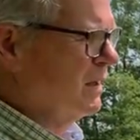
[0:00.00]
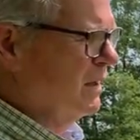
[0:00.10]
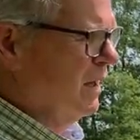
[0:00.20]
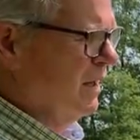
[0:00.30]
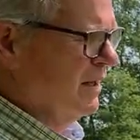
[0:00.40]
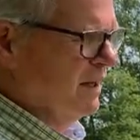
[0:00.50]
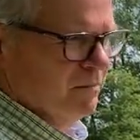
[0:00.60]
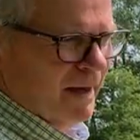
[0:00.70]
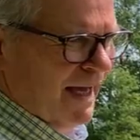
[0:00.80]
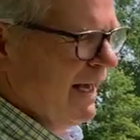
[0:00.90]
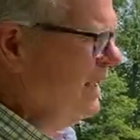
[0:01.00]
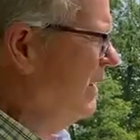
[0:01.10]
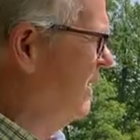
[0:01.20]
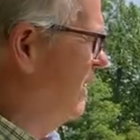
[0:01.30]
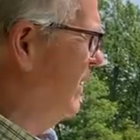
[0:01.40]
uh, in May,
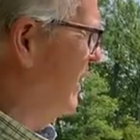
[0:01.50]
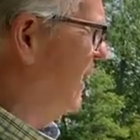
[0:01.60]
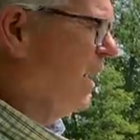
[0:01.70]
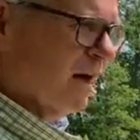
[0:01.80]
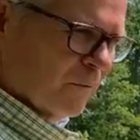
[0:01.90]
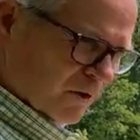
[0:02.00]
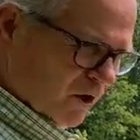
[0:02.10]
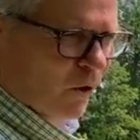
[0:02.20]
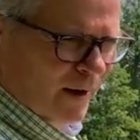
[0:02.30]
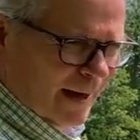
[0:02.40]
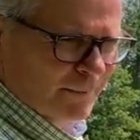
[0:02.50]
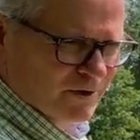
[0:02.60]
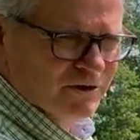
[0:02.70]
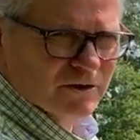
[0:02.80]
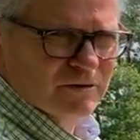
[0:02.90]
uh, when the
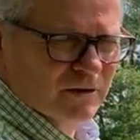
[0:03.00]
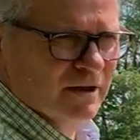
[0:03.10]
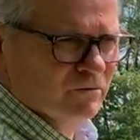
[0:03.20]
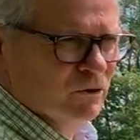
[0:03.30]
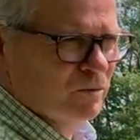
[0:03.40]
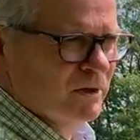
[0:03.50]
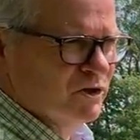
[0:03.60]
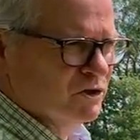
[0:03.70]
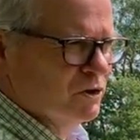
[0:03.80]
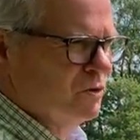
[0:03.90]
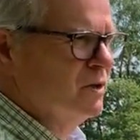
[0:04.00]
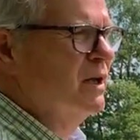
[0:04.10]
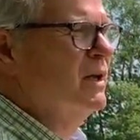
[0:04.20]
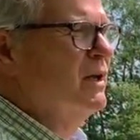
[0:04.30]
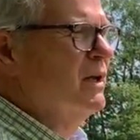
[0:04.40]
coreopsis is in bloom in June,
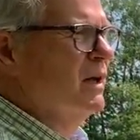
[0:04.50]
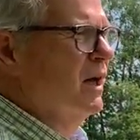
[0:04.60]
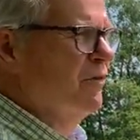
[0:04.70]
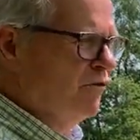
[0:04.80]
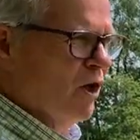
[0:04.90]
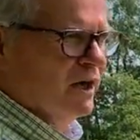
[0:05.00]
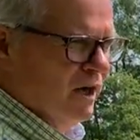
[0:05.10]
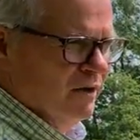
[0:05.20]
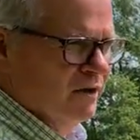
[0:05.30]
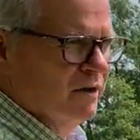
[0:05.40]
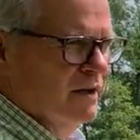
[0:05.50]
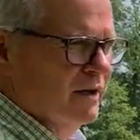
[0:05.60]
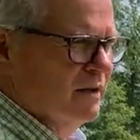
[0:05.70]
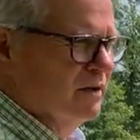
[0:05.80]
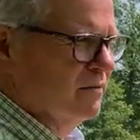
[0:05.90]
fall color
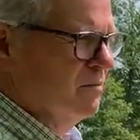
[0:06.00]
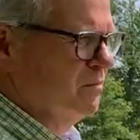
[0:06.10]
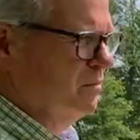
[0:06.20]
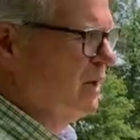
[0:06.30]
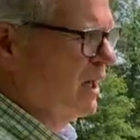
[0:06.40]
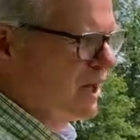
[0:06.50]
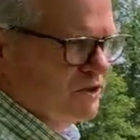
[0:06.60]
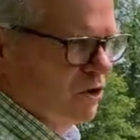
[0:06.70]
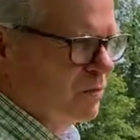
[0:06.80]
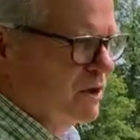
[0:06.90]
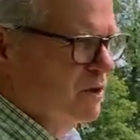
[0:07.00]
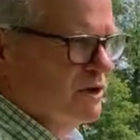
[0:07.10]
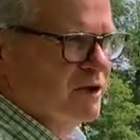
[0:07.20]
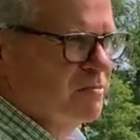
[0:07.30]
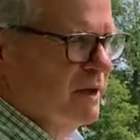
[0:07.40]
in mid-October
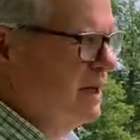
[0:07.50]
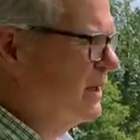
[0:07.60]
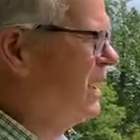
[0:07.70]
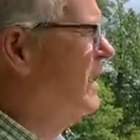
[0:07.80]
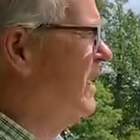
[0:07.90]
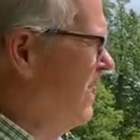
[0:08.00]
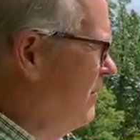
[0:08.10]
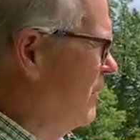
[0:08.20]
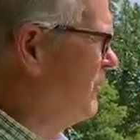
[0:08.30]
usually is peak, and then the